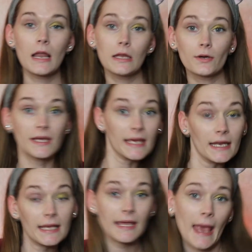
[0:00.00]
Little
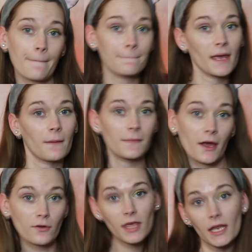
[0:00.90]
kitty cat, meow
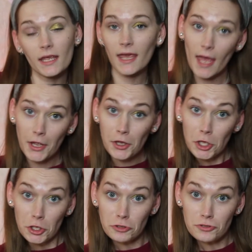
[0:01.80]
meow, kitty cat
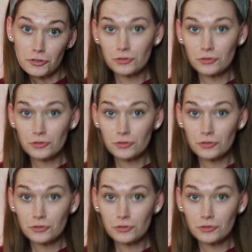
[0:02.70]
ears.